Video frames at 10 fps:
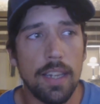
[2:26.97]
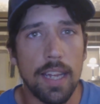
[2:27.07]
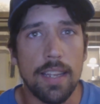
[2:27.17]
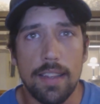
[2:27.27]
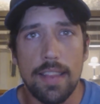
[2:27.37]

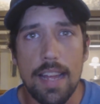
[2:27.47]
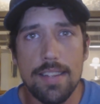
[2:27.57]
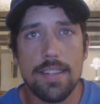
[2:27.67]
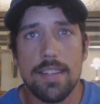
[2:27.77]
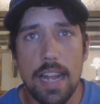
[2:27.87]
like
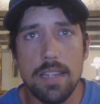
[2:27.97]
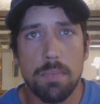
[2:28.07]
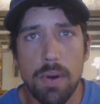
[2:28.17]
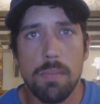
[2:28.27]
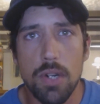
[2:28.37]
that's
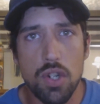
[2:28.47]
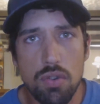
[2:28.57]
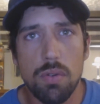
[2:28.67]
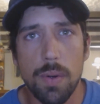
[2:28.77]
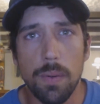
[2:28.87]
pretty much
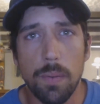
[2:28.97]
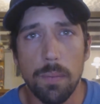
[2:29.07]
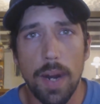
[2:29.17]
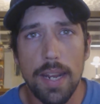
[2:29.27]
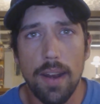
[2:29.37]
true,
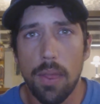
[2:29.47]
right?